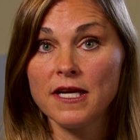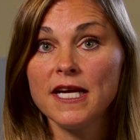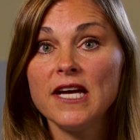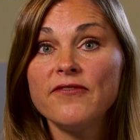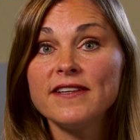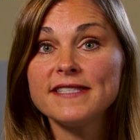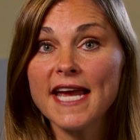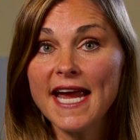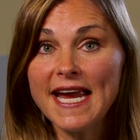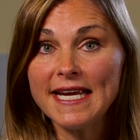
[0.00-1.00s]
If it's
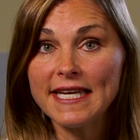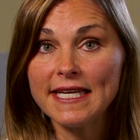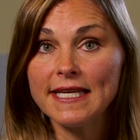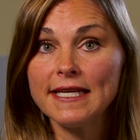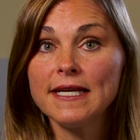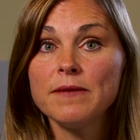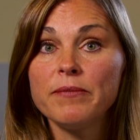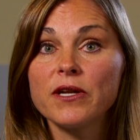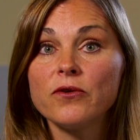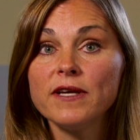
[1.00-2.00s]
achy
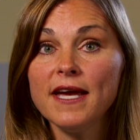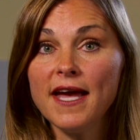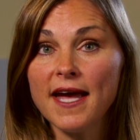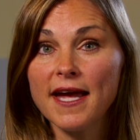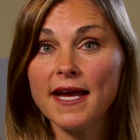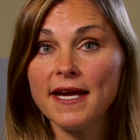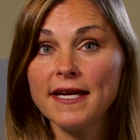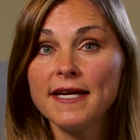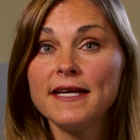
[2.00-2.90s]
but okay,